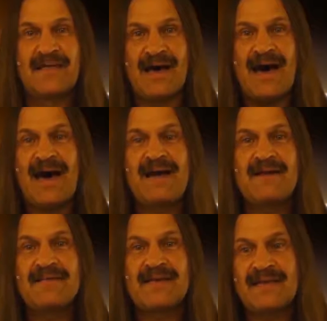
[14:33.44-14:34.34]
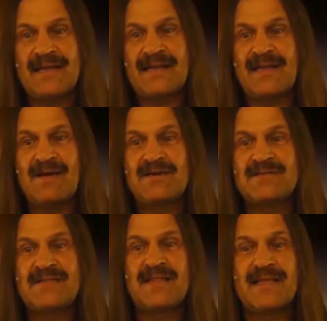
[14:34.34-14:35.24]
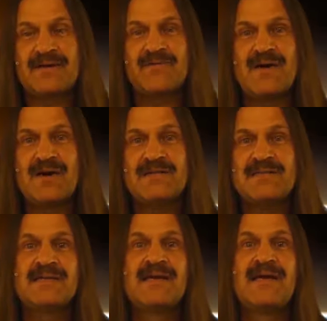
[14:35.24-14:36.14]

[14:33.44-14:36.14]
The higher the kinetic energy of the electrons,